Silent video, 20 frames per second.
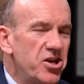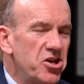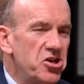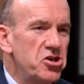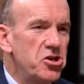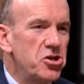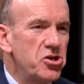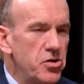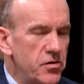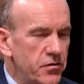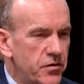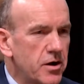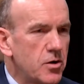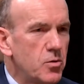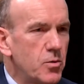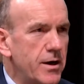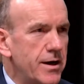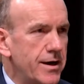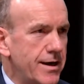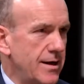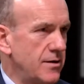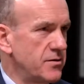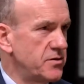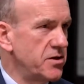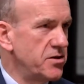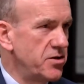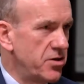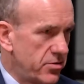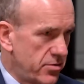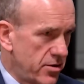You've got to work out
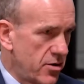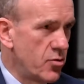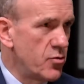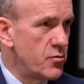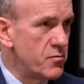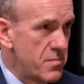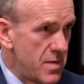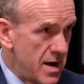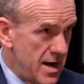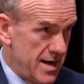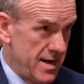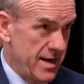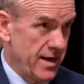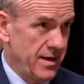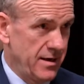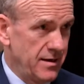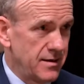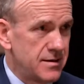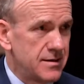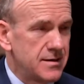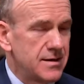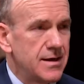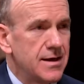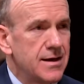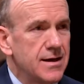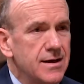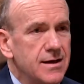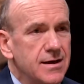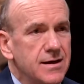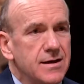in your own mind
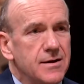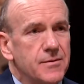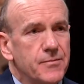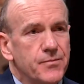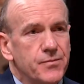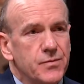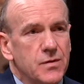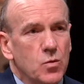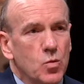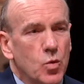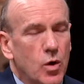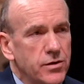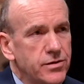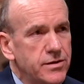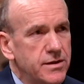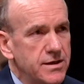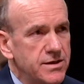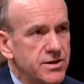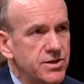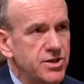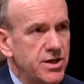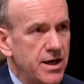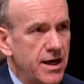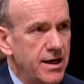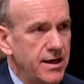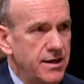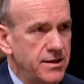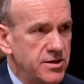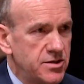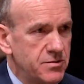um, what this
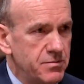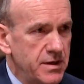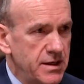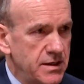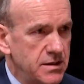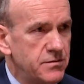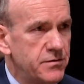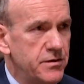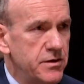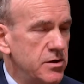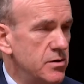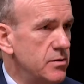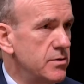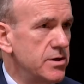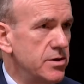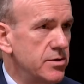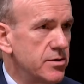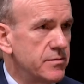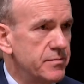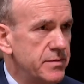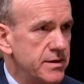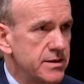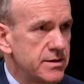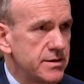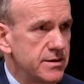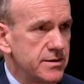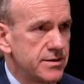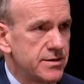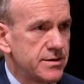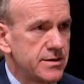change means for you and your
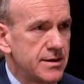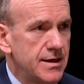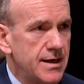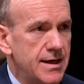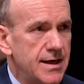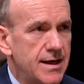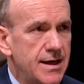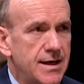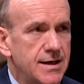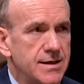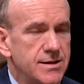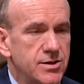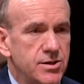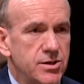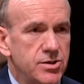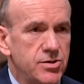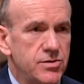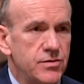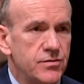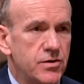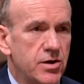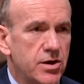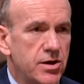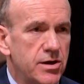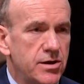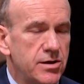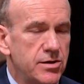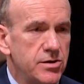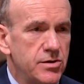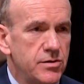business, uh, and you've got
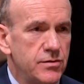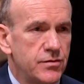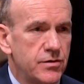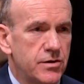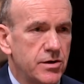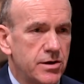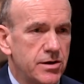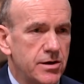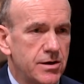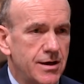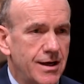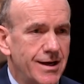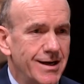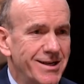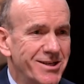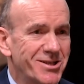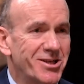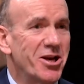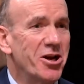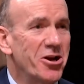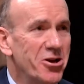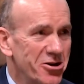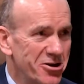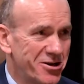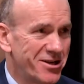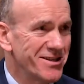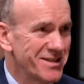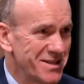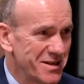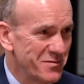to you've got to at least
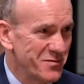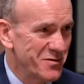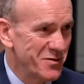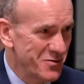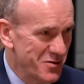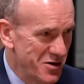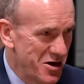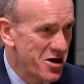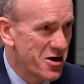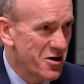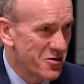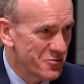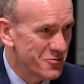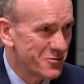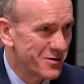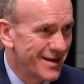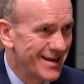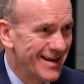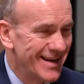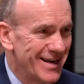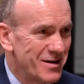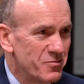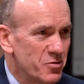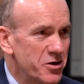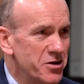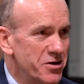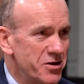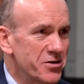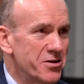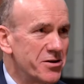look as if you know
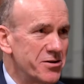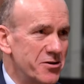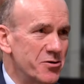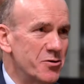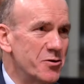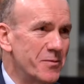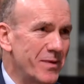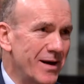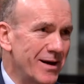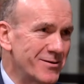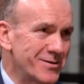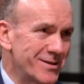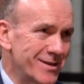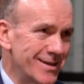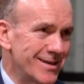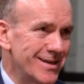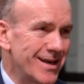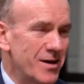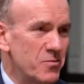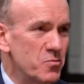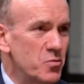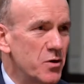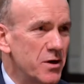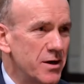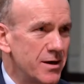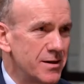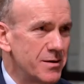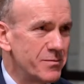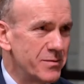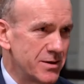what you're going to do about it and
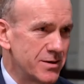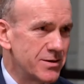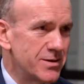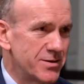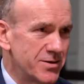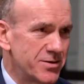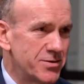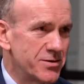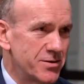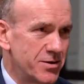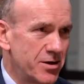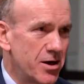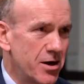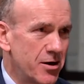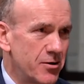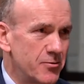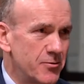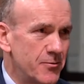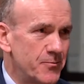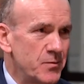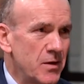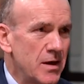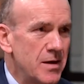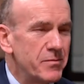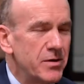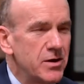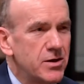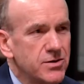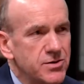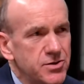where the business should go,
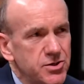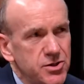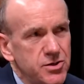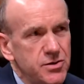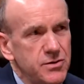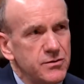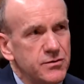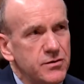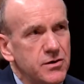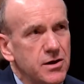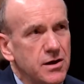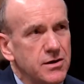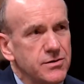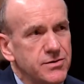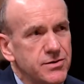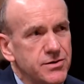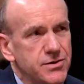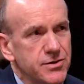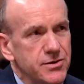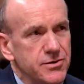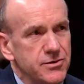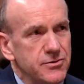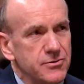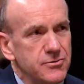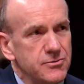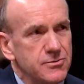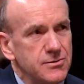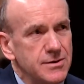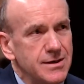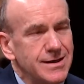because you've got
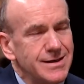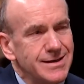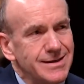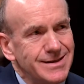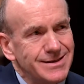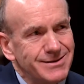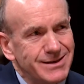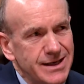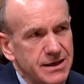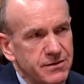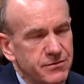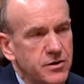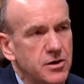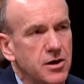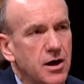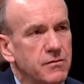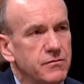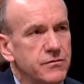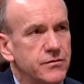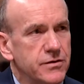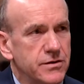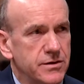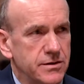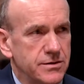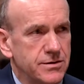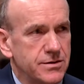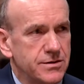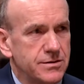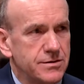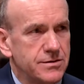to give
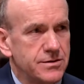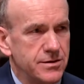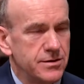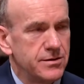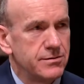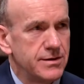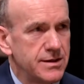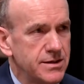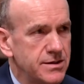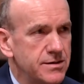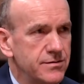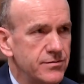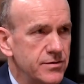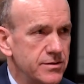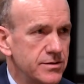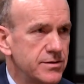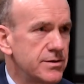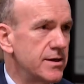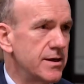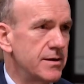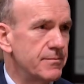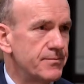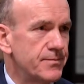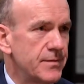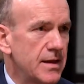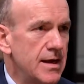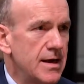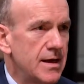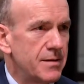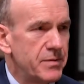confidence to the rest of your team,
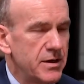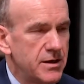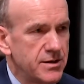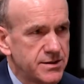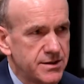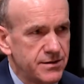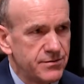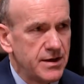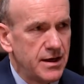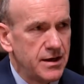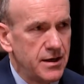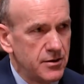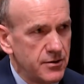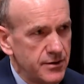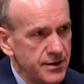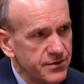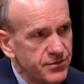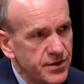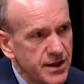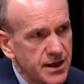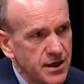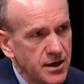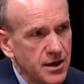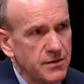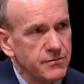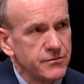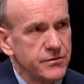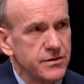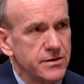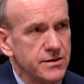because if you know if they're
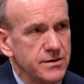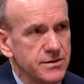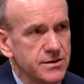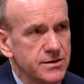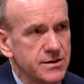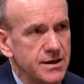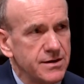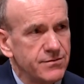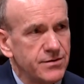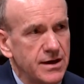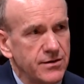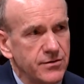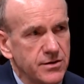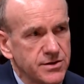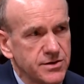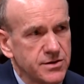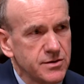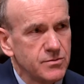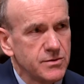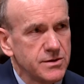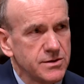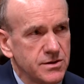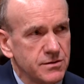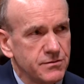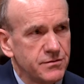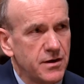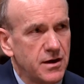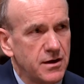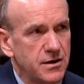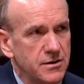confident, if they've got someone to
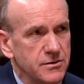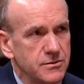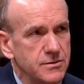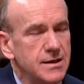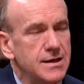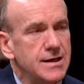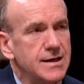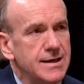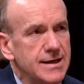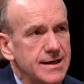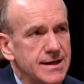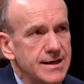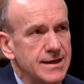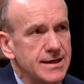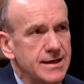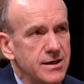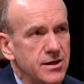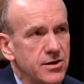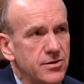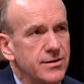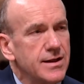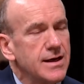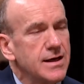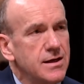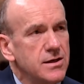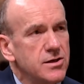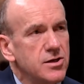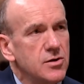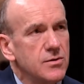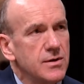follow, uh, you know they
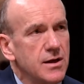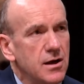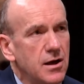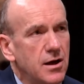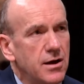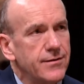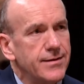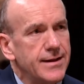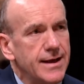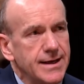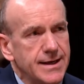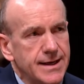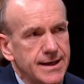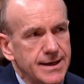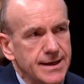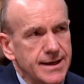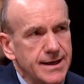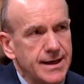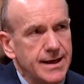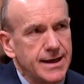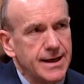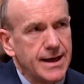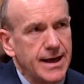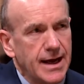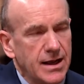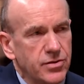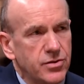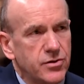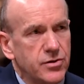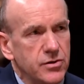can do a lot and they can
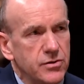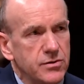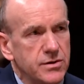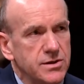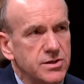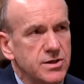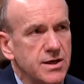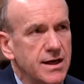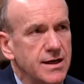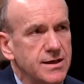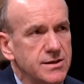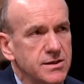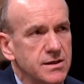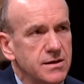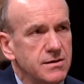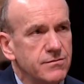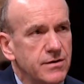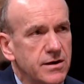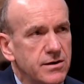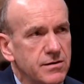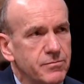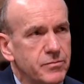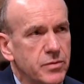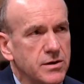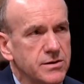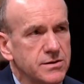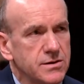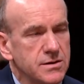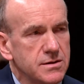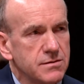get through the change in a very
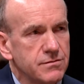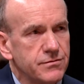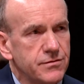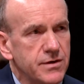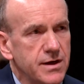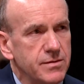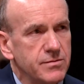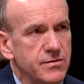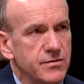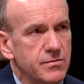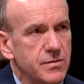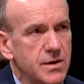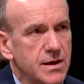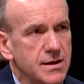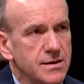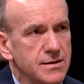positive frame of mind.